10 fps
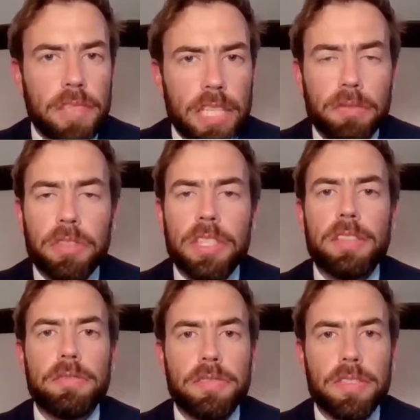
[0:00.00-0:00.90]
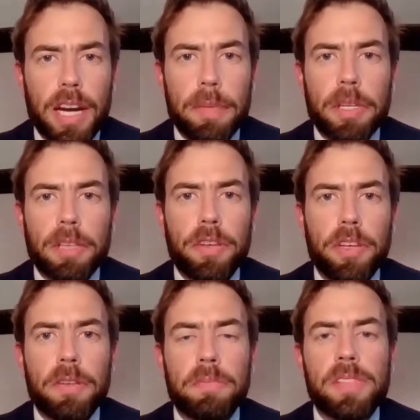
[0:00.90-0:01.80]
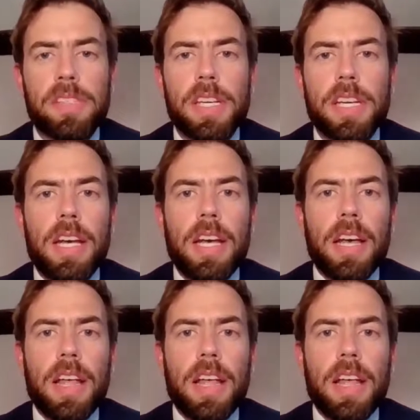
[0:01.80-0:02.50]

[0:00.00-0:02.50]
innovative, dynamic firms,